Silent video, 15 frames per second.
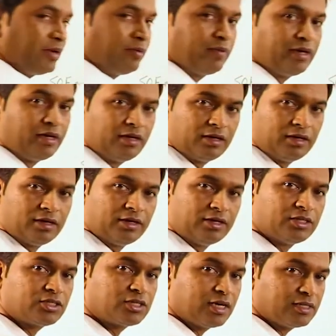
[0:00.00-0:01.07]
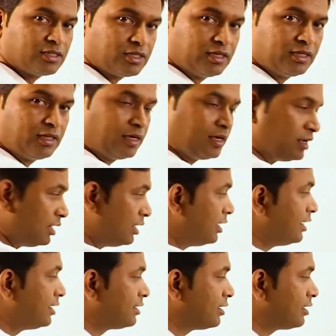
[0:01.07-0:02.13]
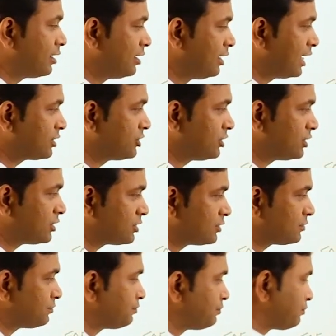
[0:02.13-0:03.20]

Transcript: will be discussed in the later lectures.